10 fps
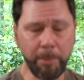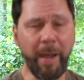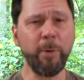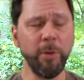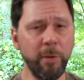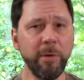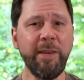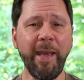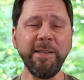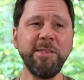Barrel
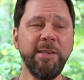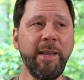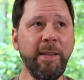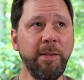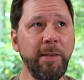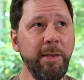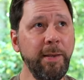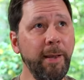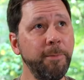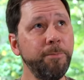oak, yes. And
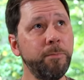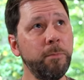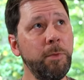the, um,